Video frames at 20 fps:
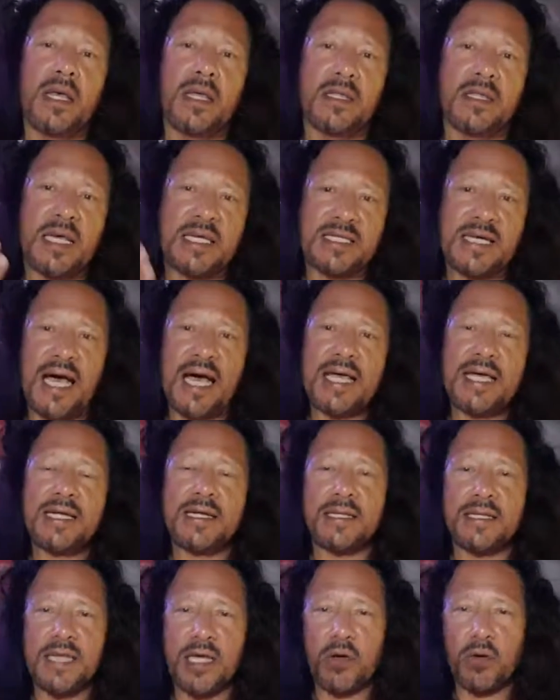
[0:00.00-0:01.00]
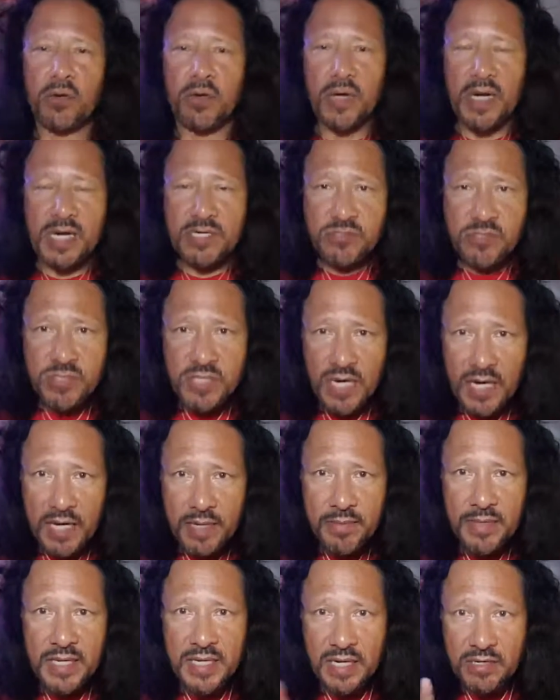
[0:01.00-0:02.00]
they tie it, they go into extra
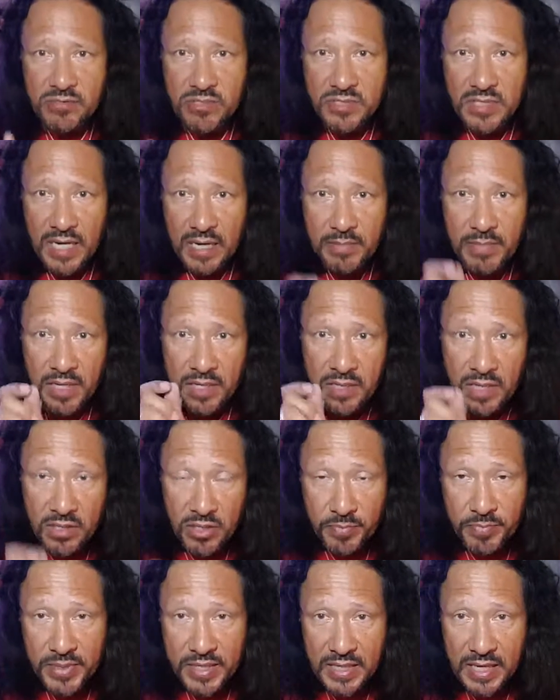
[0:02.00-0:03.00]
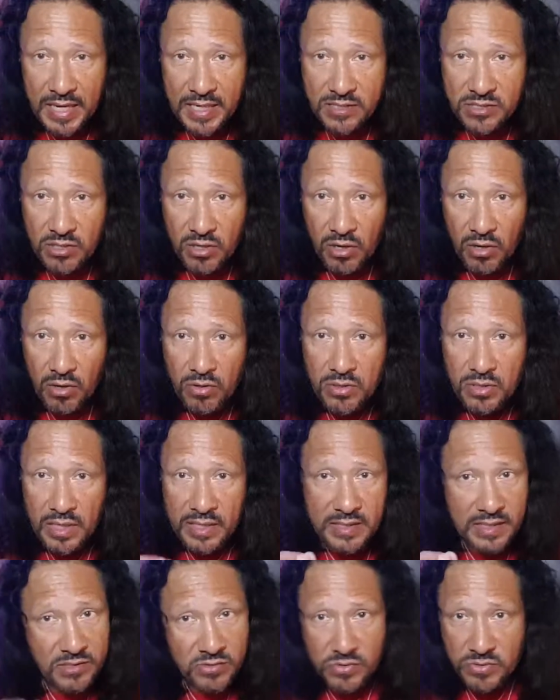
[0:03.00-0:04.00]
time. In extra time, another PK is called,
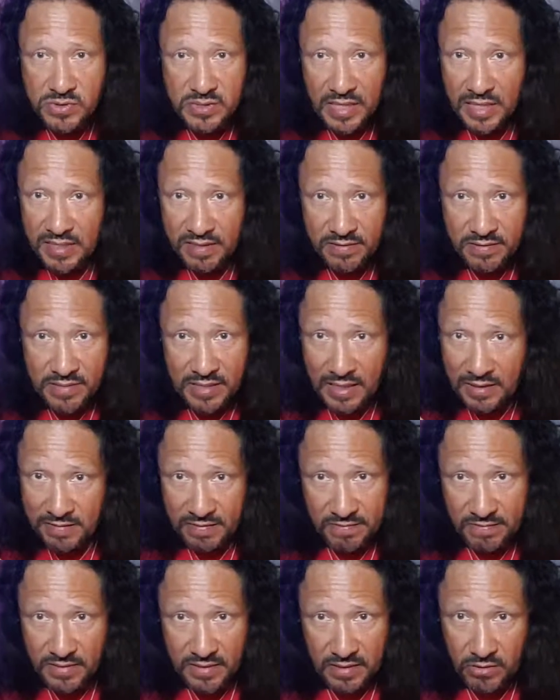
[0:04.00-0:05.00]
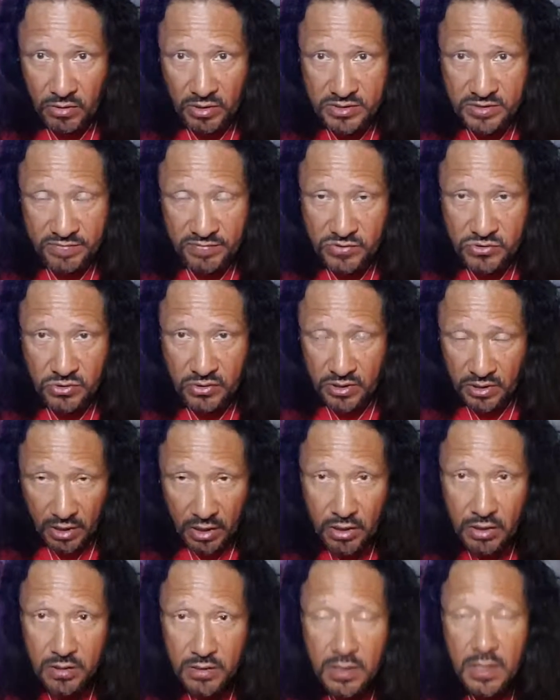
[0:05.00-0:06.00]
and this was not controversial at
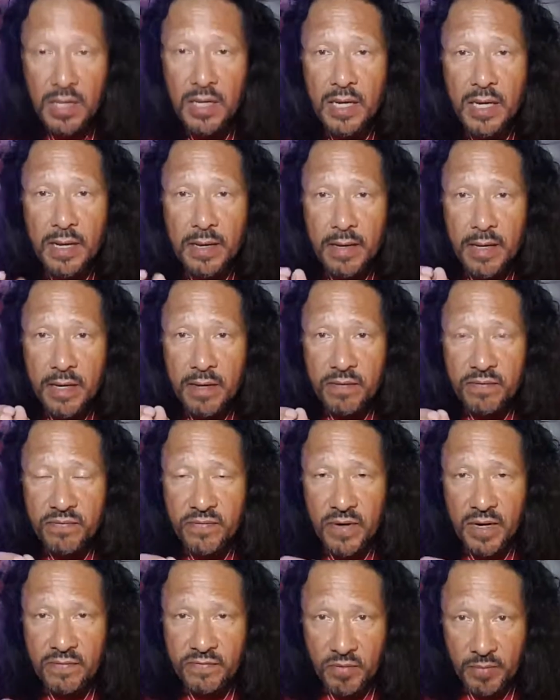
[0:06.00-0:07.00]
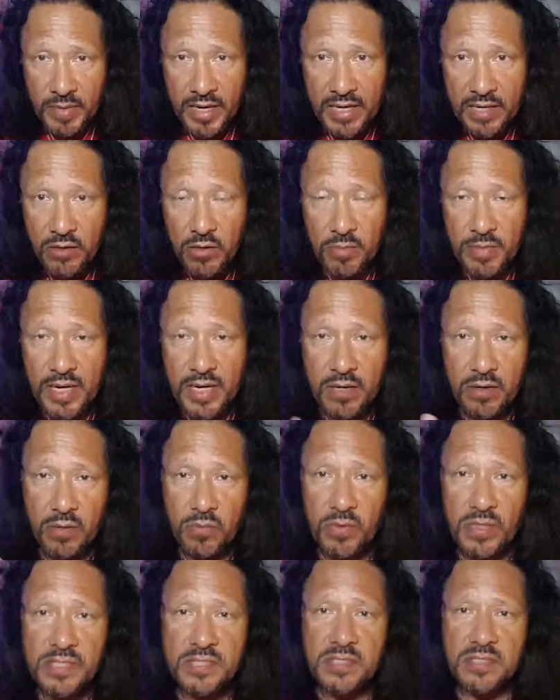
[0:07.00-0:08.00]
all. For Mexico, Mexico
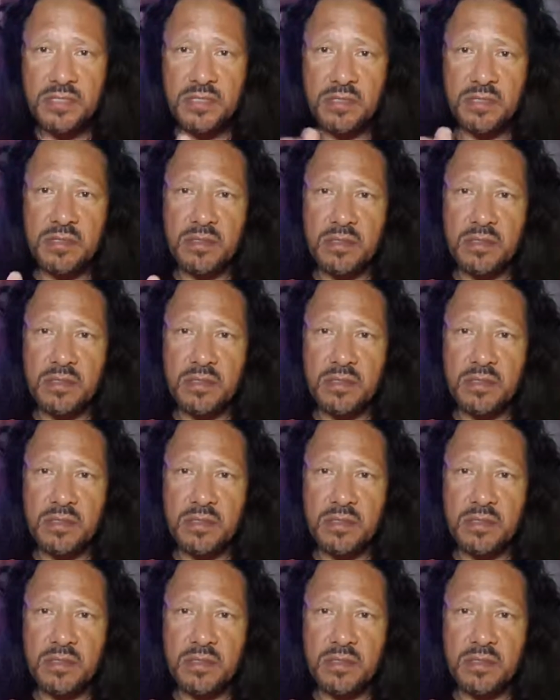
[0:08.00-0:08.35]
wins